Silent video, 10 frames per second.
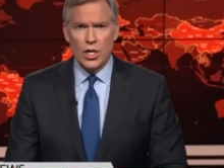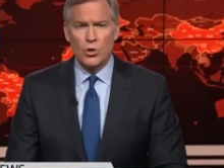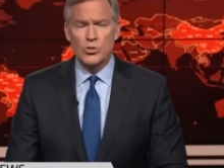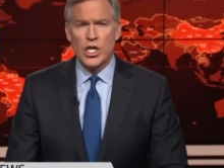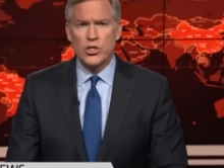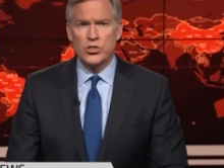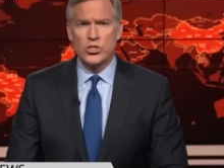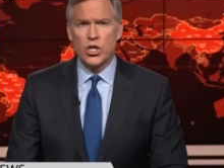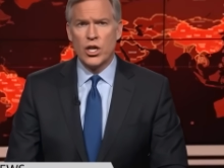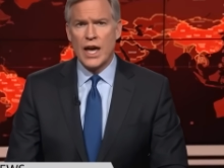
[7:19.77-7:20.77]

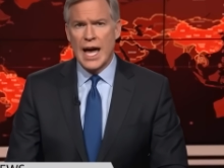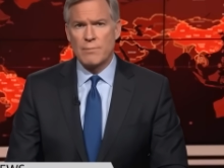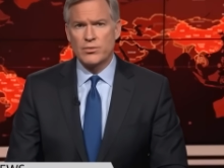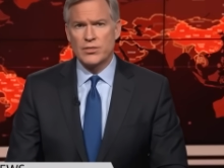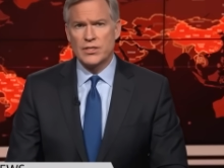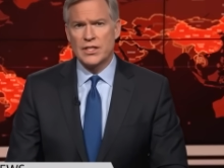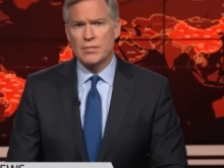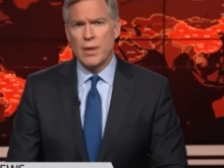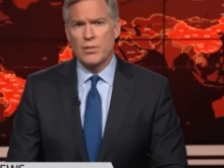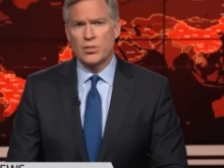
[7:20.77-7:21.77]
Negotiations collapsed
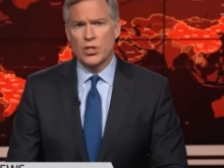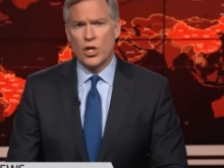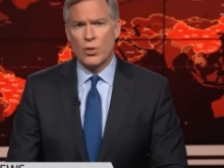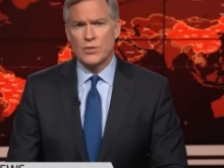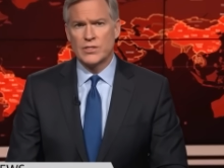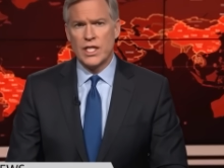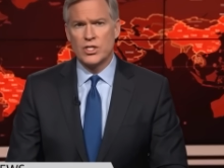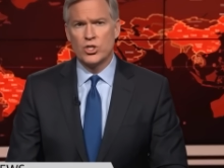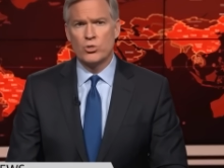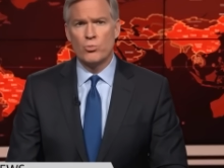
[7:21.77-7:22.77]
six months ago as
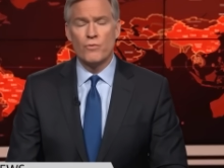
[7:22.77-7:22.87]
nations